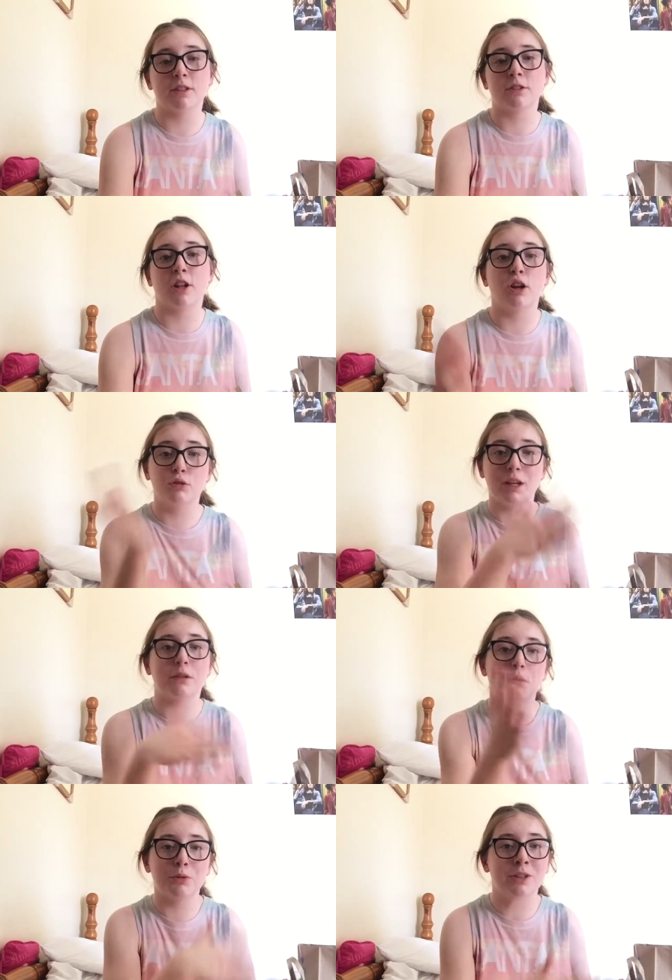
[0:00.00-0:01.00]
And I was like, oh yeah,
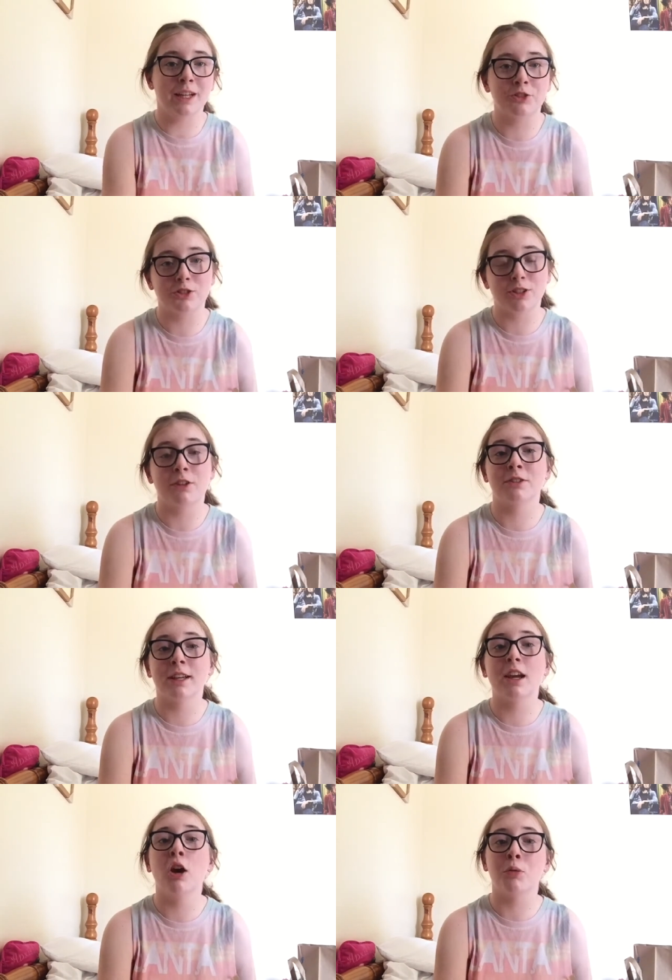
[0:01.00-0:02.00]
we bought it ages ago. I was
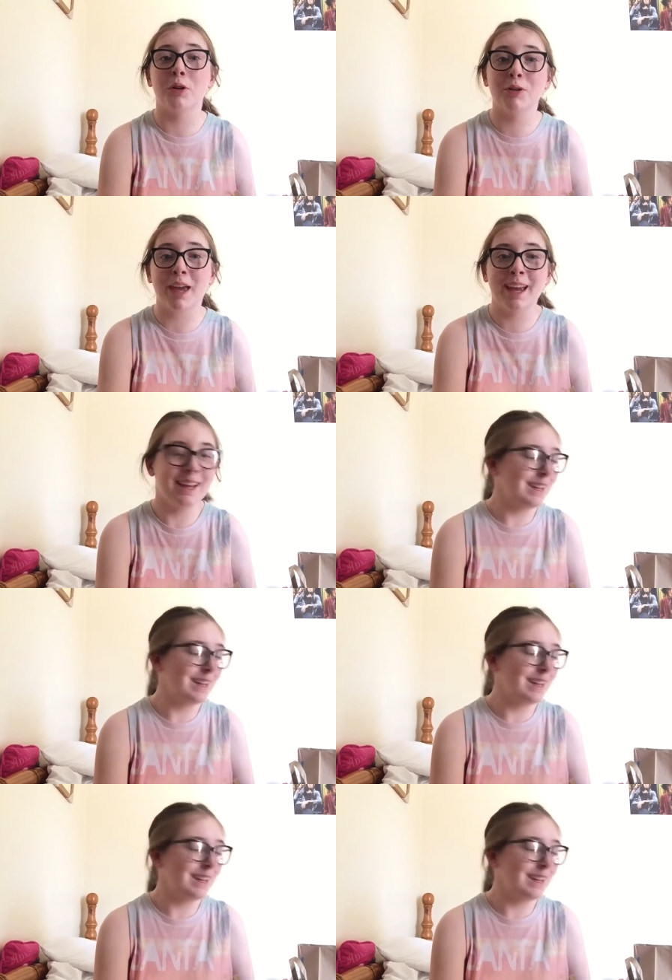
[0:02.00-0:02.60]
like, oh, okay.